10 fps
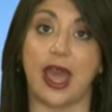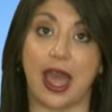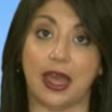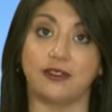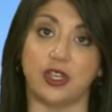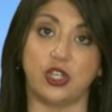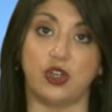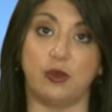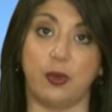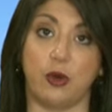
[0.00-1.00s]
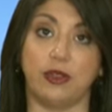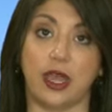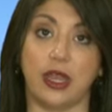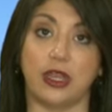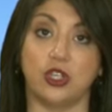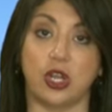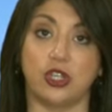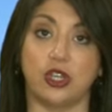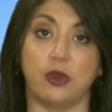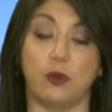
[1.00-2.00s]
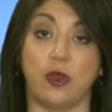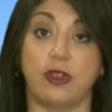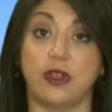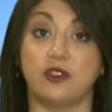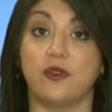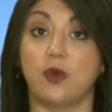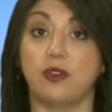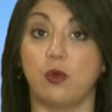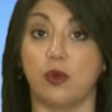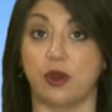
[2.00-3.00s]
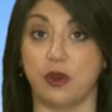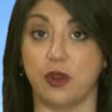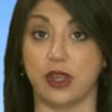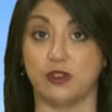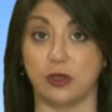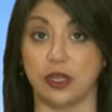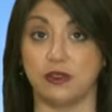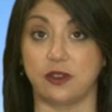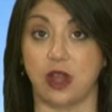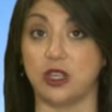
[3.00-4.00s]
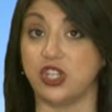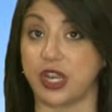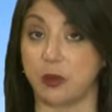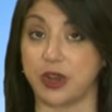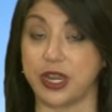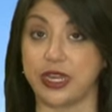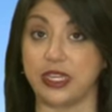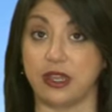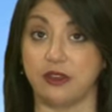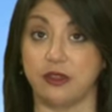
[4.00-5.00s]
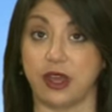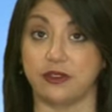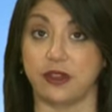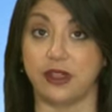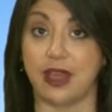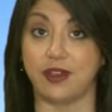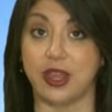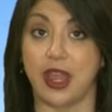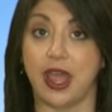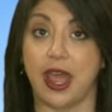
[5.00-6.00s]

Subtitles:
as issued both in conjunction with its fourth quarter earnings released on January 19, 2011,